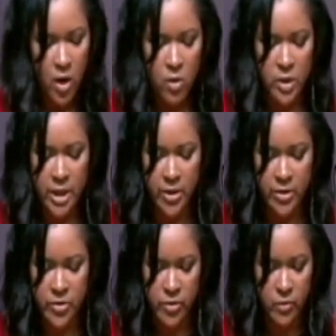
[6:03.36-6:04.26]
owning your
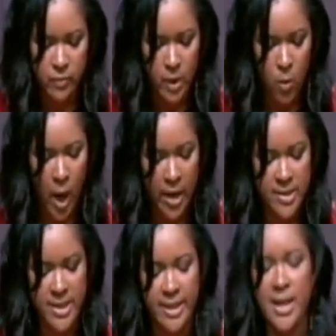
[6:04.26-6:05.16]
truth
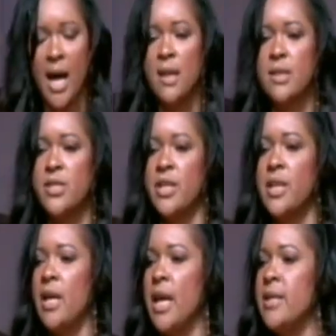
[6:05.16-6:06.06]
requires
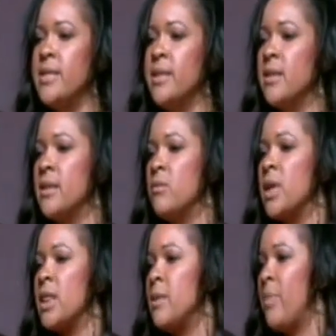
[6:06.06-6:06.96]
acknowledging and dealing
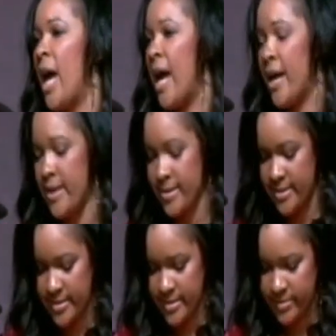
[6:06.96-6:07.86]
with the
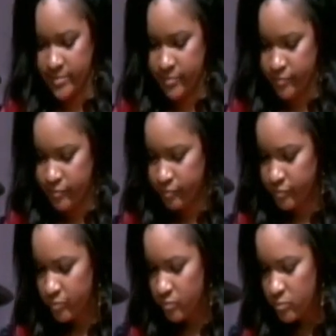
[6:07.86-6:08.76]
past.
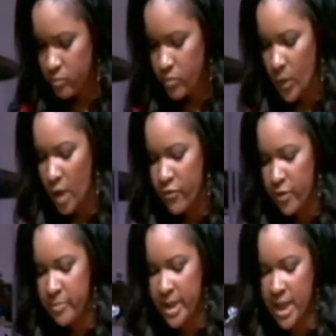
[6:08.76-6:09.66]

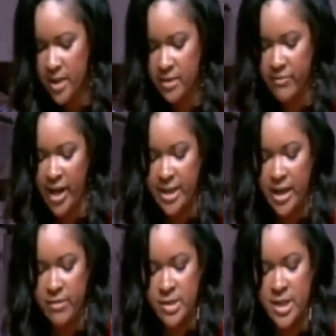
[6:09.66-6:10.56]
For me, the fact
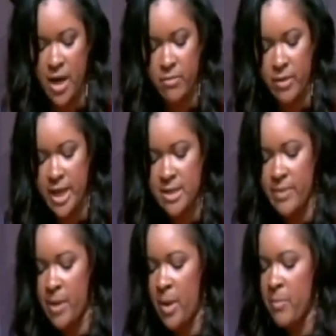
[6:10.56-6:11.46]
that I was not raised
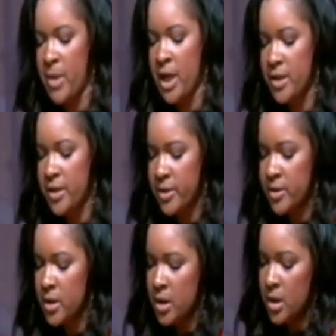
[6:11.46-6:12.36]
by my mother
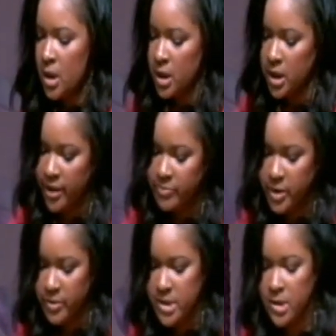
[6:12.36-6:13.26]
left
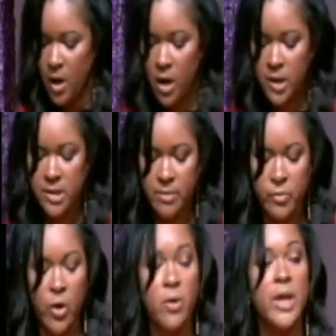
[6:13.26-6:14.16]
me with scars and
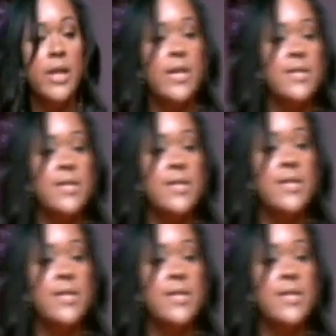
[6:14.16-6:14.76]
brokenness that